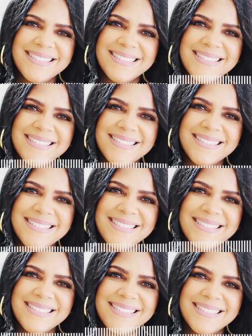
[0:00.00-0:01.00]
Um,
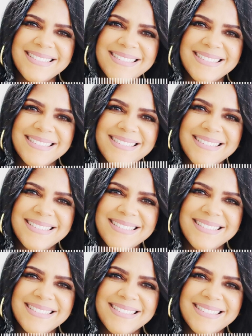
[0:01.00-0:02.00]
but it comes, I mean,
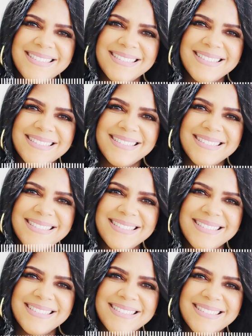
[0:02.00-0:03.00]
it just comes in the
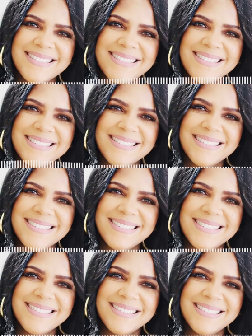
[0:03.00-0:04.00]
form of your words
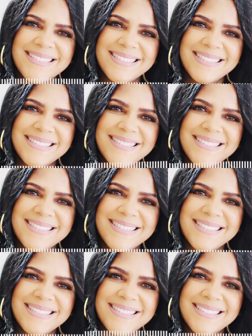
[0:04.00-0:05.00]
and your thought
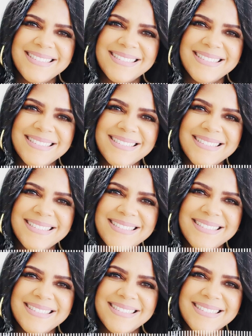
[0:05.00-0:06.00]
patterns and and
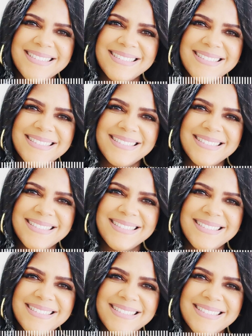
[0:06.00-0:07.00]
how you interact with
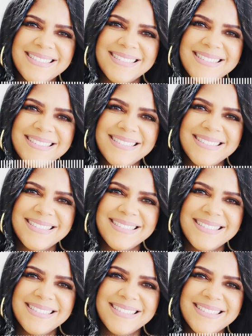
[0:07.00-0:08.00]
money and
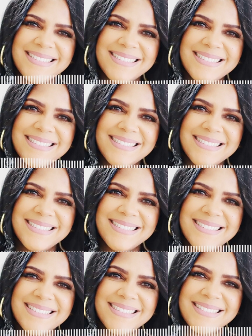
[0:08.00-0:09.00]
you know how you
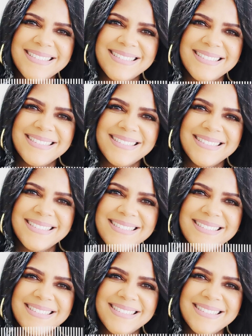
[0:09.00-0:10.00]
feel
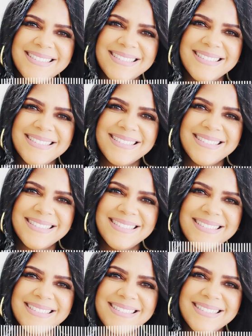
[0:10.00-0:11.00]
about money
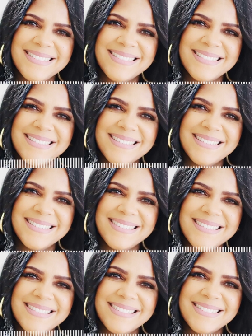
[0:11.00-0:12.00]
and that
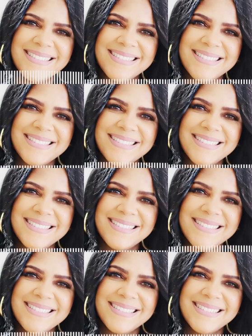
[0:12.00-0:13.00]
you know that's really
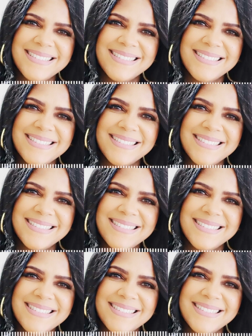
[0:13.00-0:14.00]
it if, if you
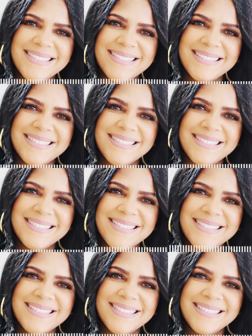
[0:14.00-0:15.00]
can change those
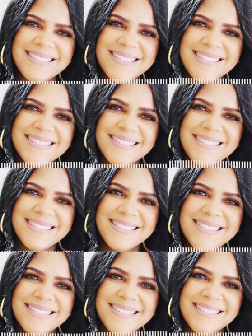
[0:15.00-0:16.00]
things and shift
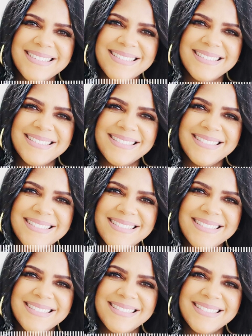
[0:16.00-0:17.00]
those
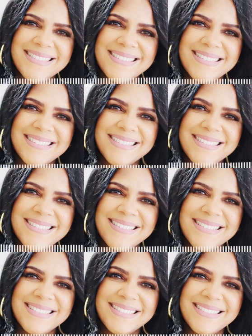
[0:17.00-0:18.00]
um, those
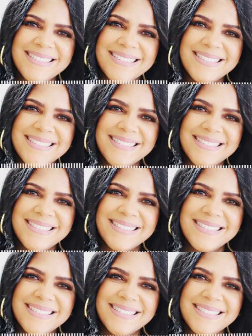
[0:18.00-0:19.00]
feelings and emotions
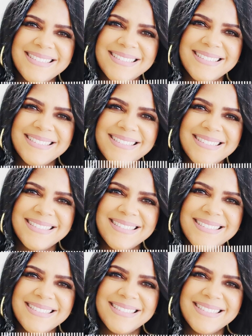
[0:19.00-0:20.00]
because money is
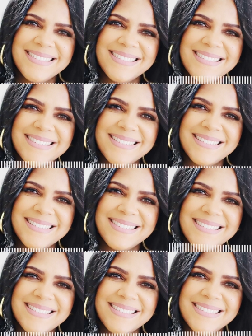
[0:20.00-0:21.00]
energy so if you
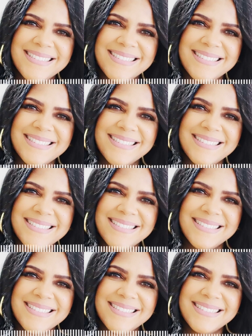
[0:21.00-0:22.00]
can get an
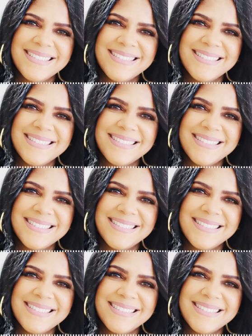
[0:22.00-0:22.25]
alignment